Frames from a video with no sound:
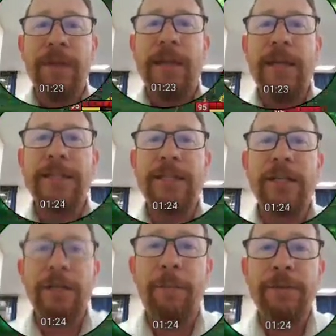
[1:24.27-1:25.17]
He's a
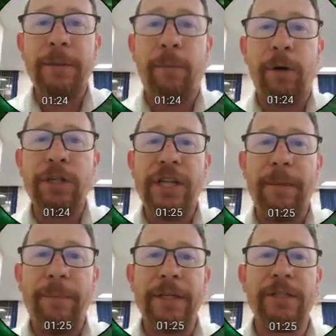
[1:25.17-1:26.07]
support
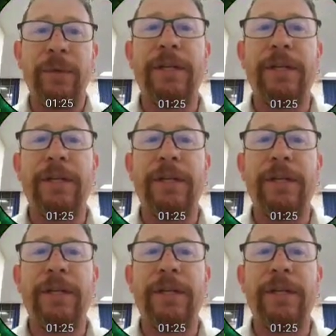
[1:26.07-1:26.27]
champion, so he